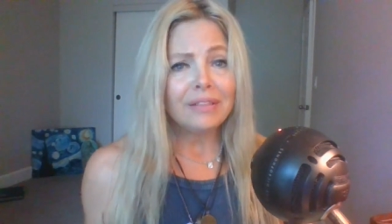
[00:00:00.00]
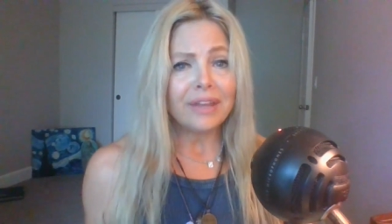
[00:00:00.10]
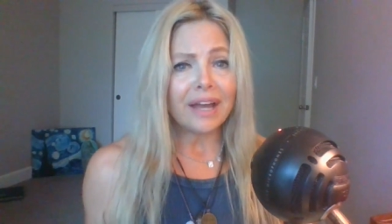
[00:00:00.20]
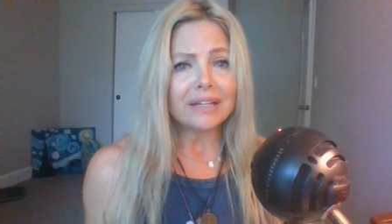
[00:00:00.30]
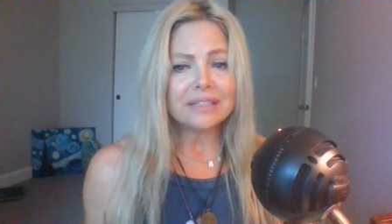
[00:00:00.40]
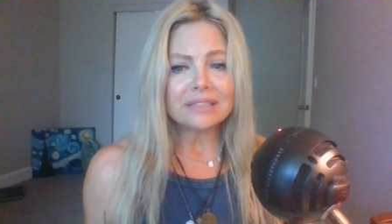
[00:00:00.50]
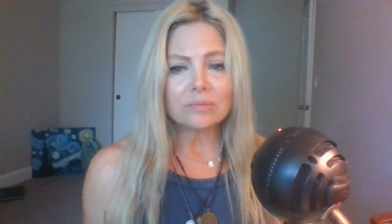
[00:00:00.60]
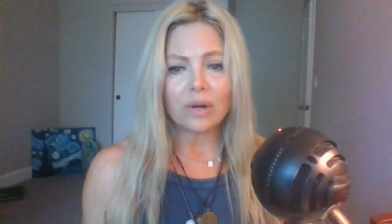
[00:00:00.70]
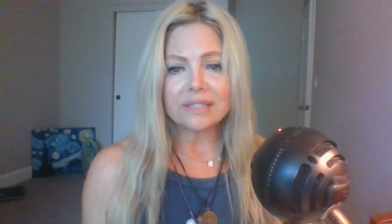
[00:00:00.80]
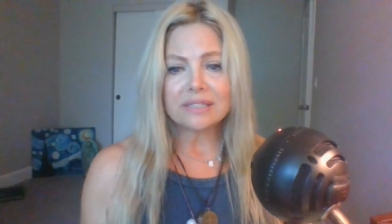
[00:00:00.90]
That is
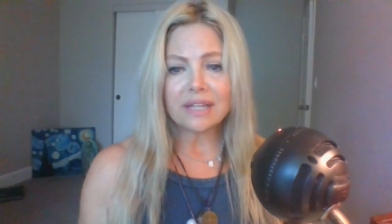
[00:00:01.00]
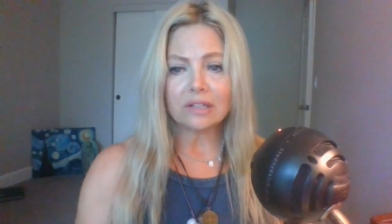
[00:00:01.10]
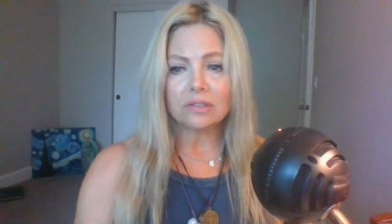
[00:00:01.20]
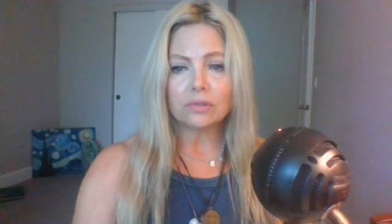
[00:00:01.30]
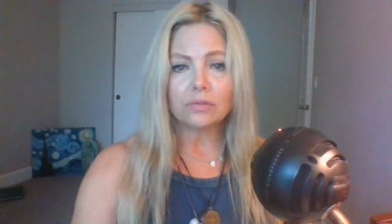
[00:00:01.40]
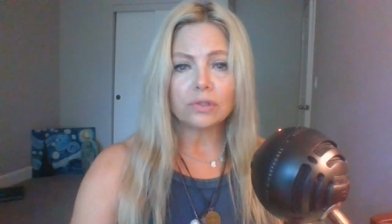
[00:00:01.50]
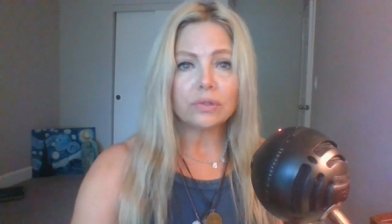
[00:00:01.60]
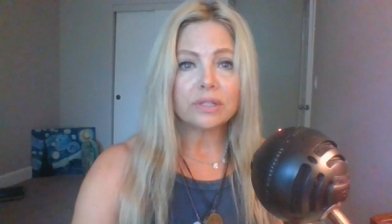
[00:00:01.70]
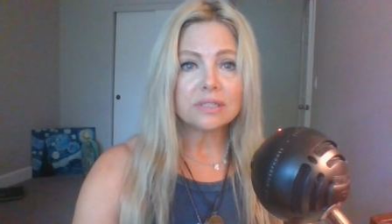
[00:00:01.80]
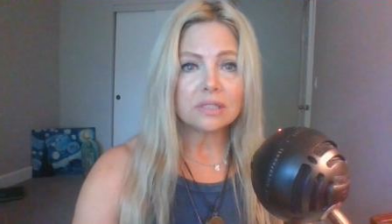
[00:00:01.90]
why Sadhguru
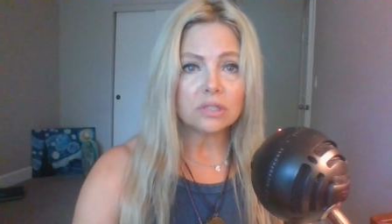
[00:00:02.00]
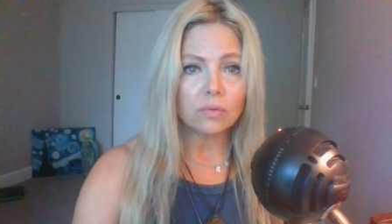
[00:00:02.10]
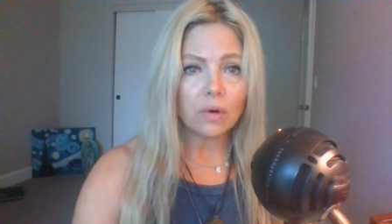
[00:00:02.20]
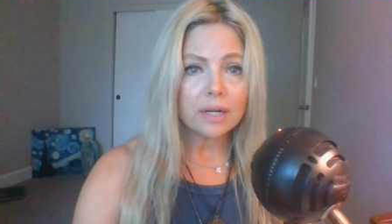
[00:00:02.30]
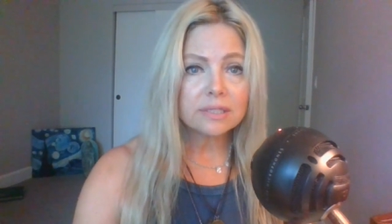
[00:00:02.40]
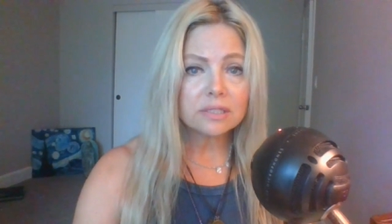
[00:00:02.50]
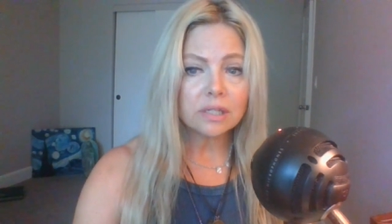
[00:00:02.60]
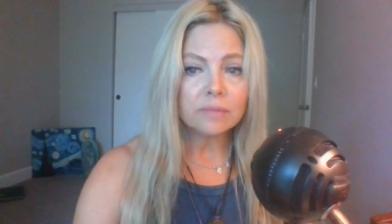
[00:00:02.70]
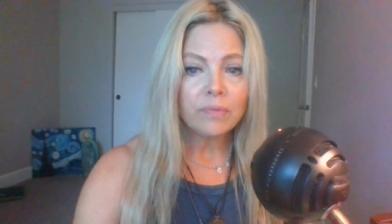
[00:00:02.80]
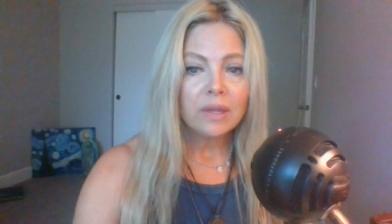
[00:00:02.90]
is such a rock star.